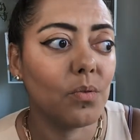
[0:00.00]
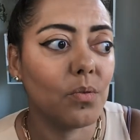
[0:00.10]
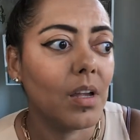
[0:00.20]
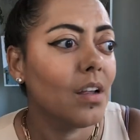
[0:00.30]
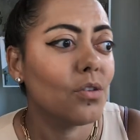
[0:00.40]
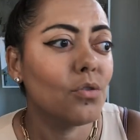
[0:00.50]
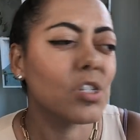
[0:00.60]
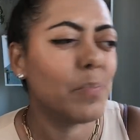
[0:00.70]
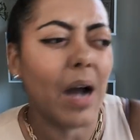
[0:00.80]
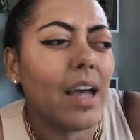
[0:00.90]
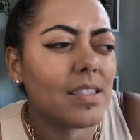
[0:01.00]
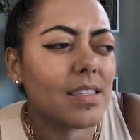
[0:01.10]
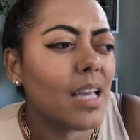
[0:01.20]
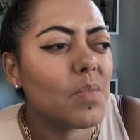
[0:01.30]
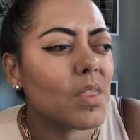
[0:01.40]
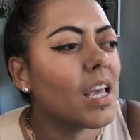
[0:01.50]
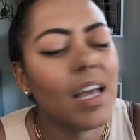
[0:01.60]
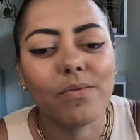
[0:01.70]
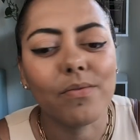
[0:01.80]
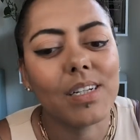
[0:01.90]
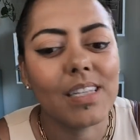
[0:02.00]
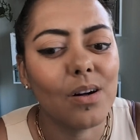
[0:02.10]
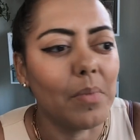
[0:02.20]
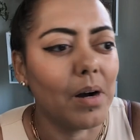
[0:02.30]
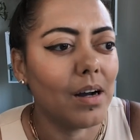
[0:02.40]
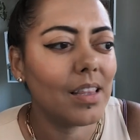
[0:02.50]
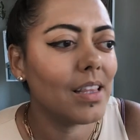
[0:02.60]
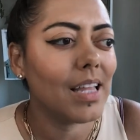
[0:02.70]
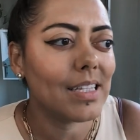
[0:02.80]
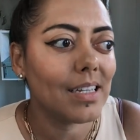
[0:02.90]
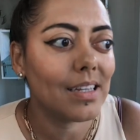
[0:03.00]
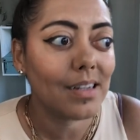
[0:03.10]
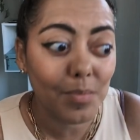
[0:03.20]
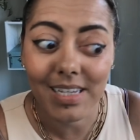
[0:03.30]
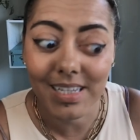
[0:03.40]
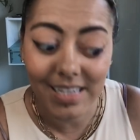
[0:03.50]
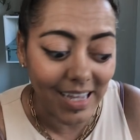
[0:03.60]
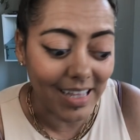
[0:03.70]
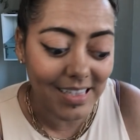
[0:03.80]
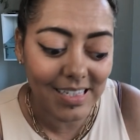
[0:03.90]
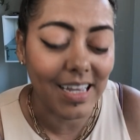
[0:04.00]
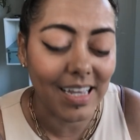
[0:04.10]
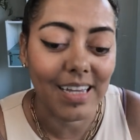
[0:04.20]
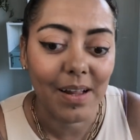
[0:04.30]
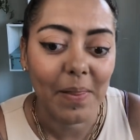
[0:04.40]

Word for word: You you just buy the same thing every single month and that's it. And I'm like, yeah, that's it.